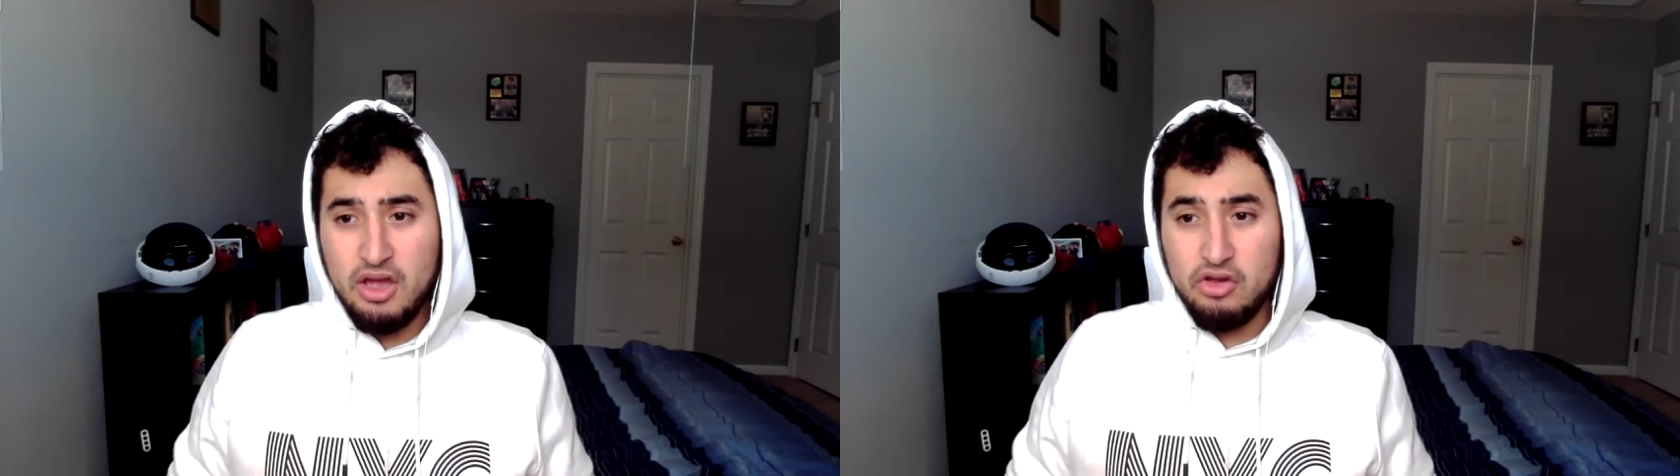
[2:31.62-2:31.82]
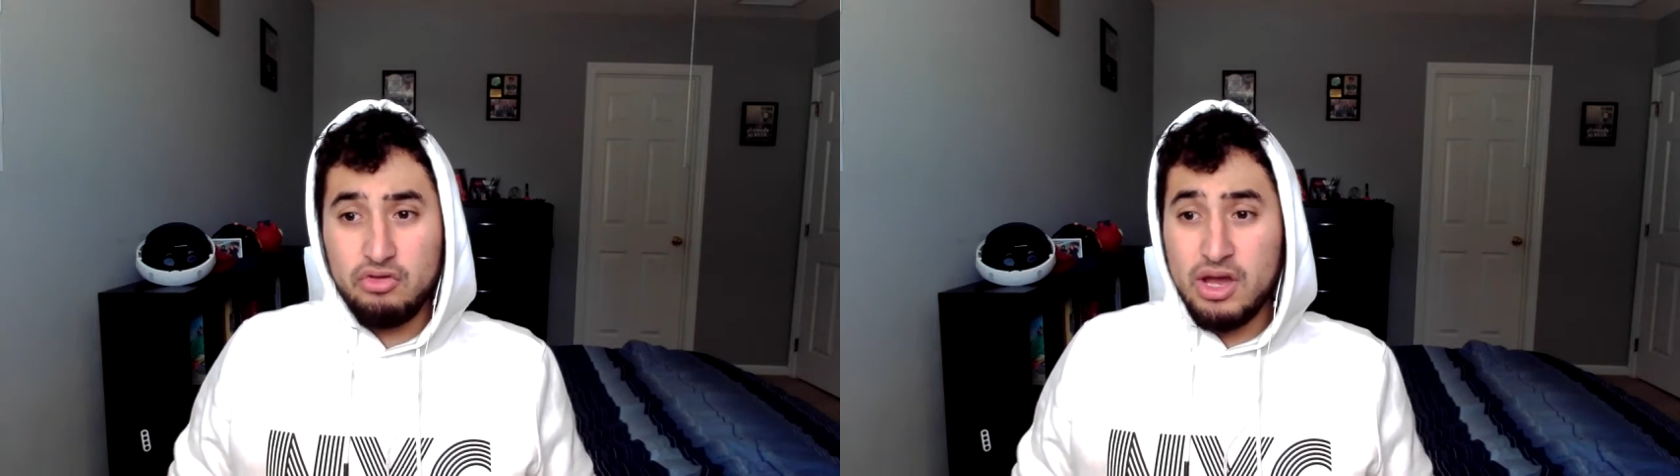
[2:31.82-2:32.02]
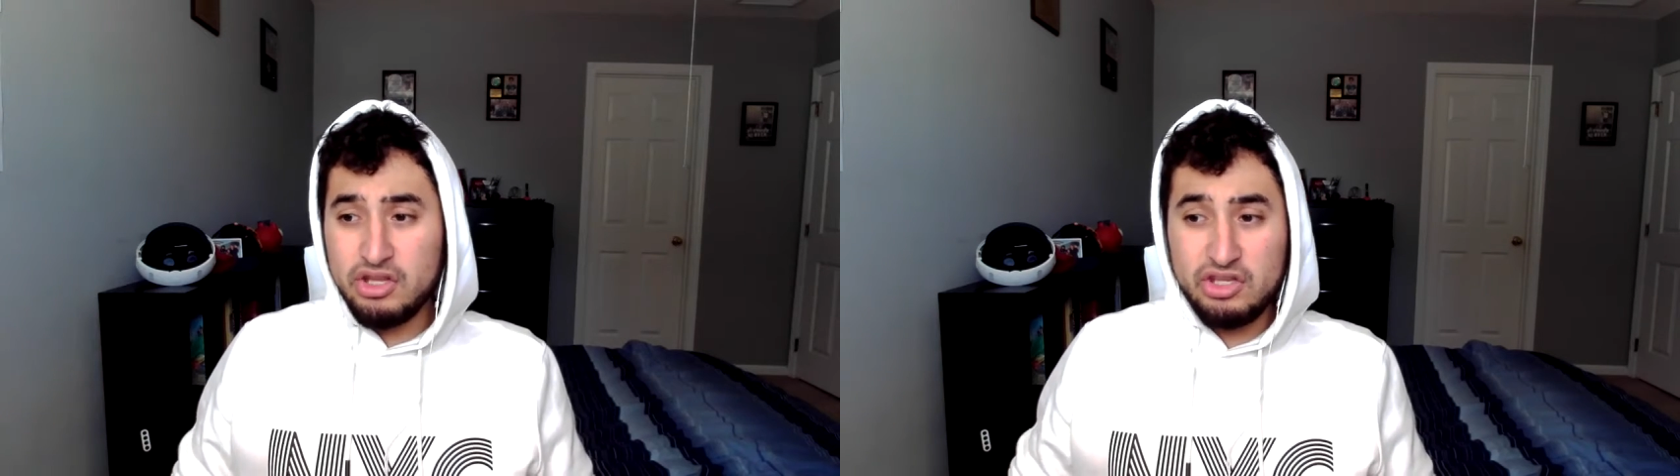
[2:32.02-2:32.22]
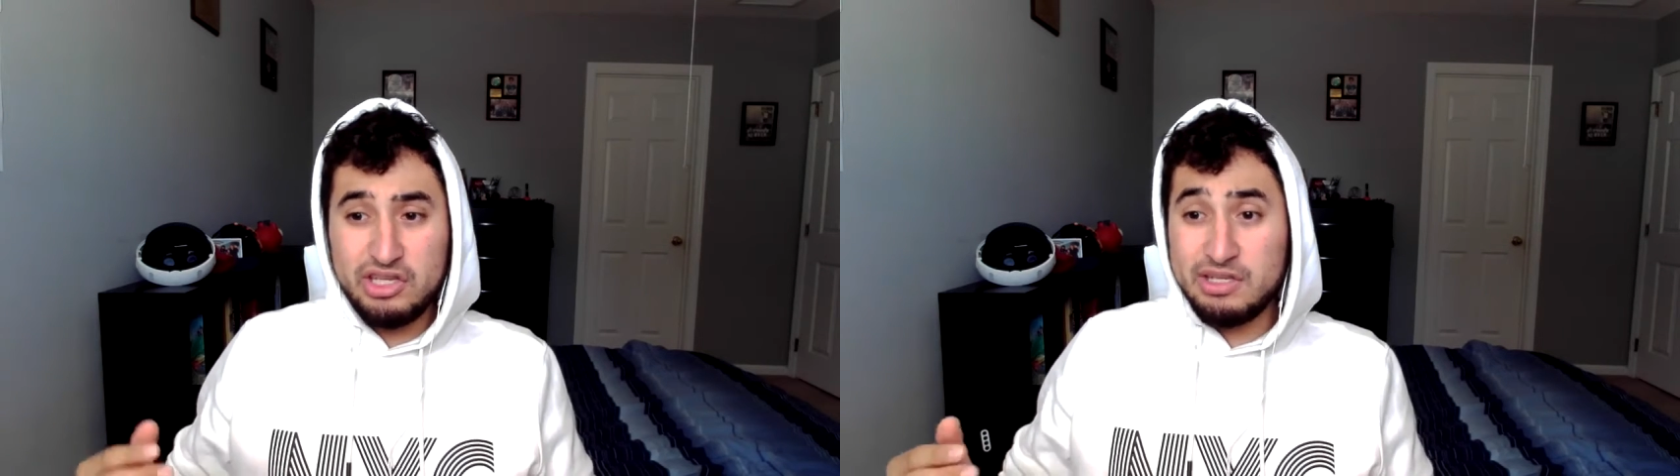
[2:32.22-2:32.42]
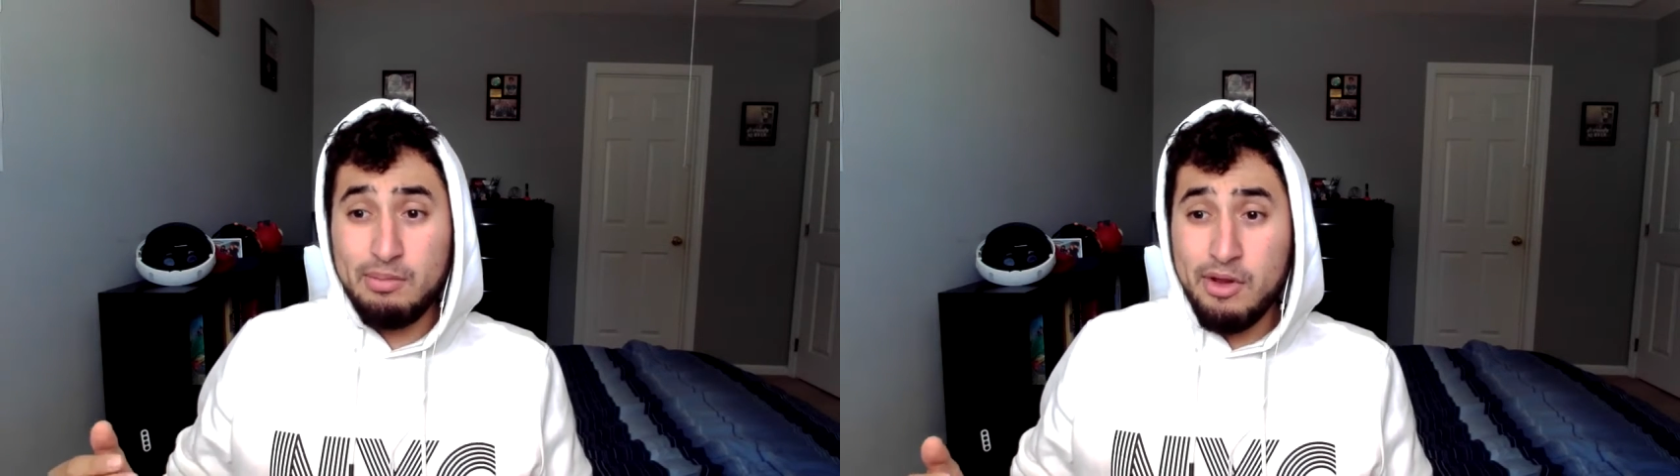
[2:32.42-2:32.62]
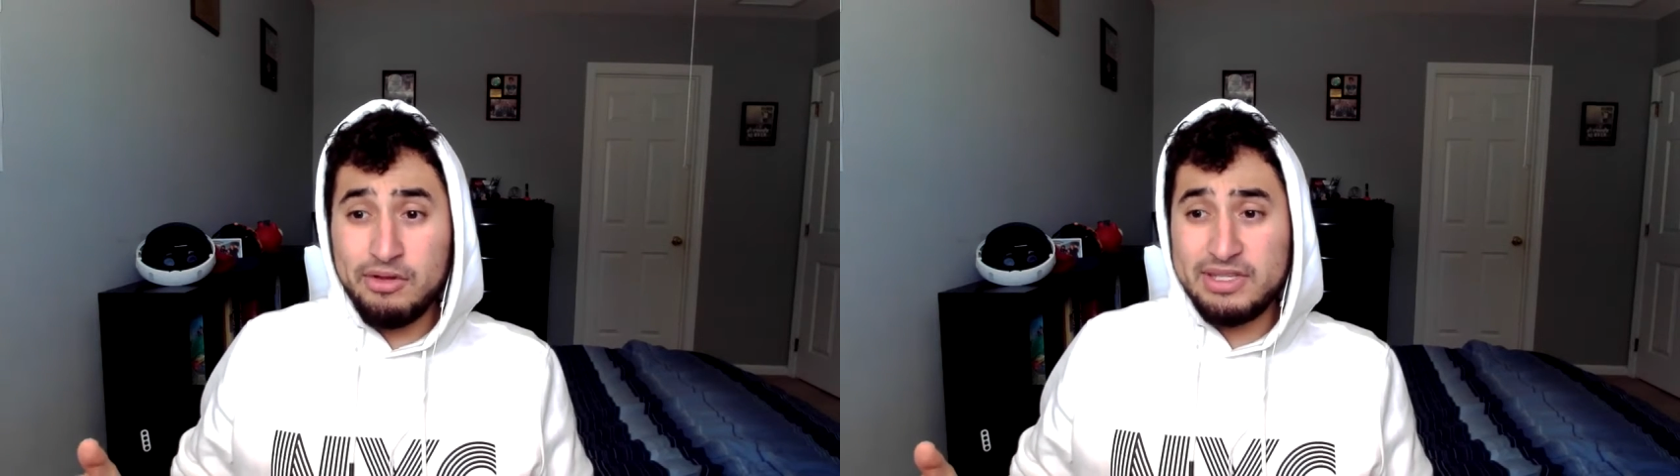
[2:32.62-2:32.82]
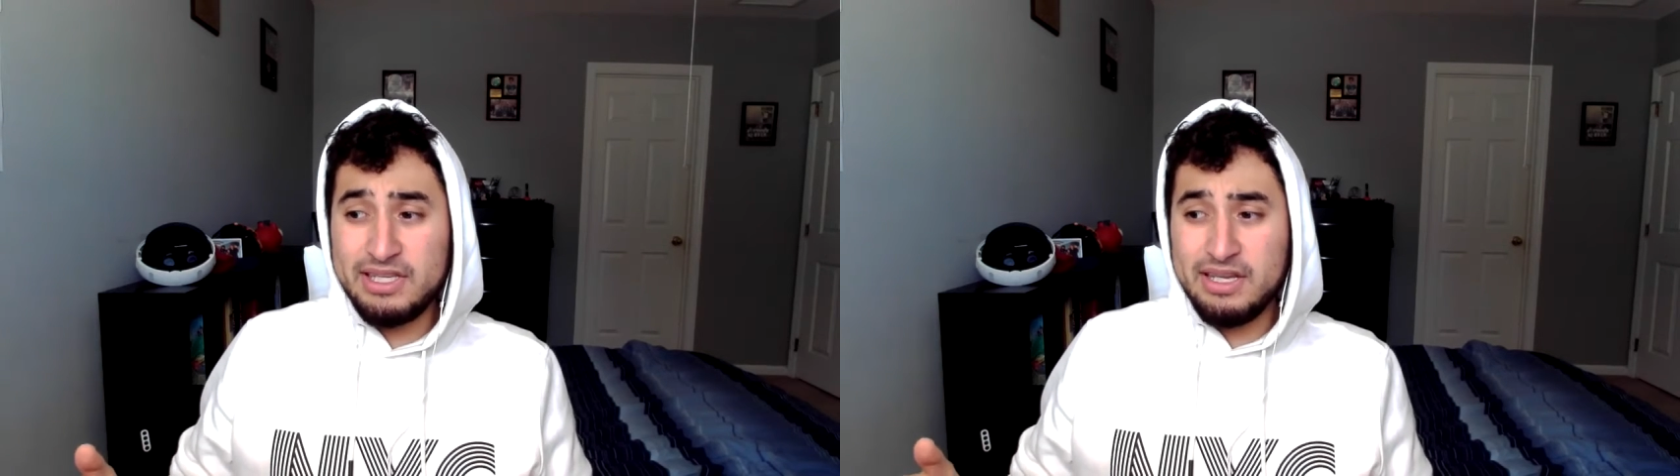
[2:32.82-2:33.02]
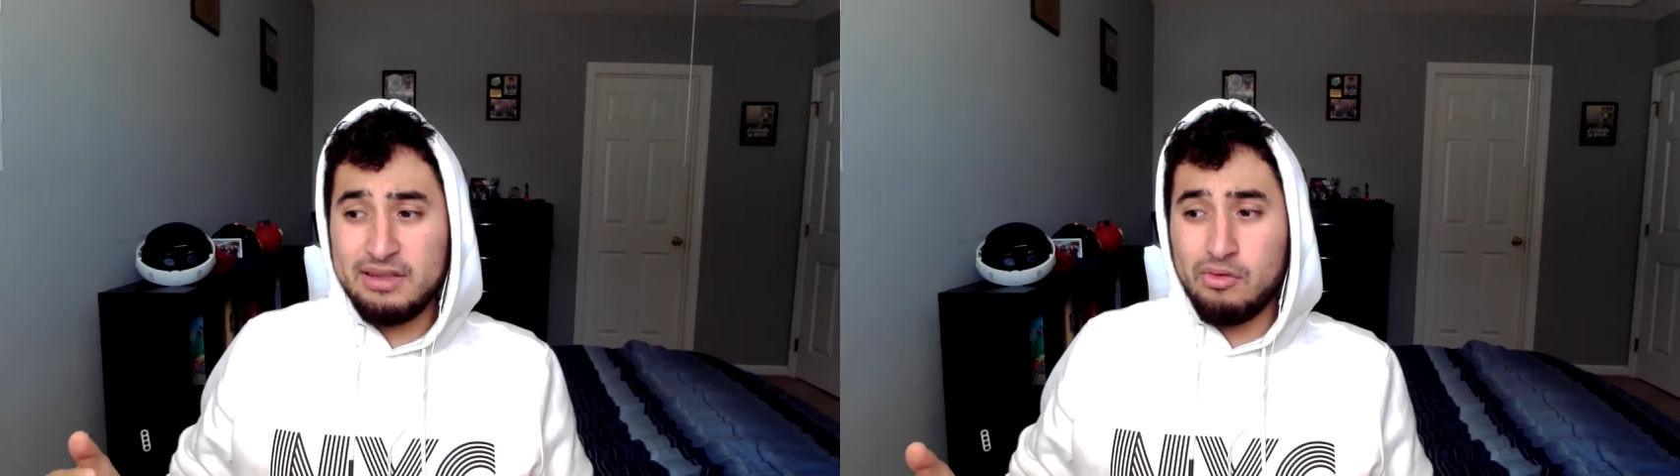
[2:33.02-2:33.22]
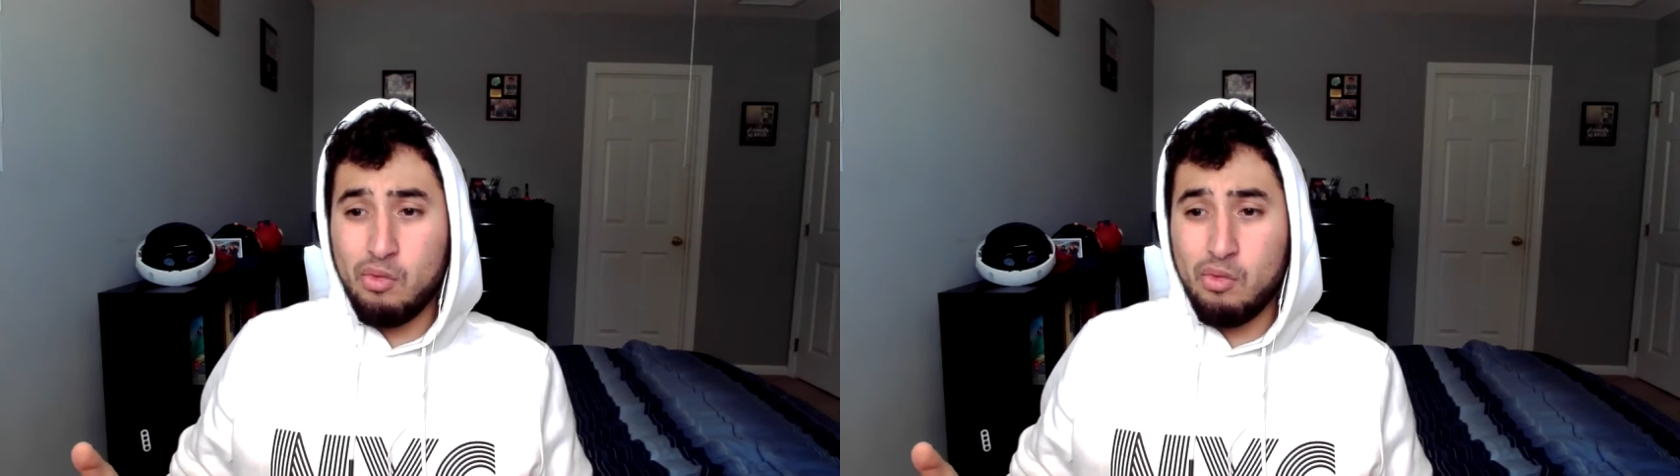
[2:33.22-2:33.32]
You're not experiencing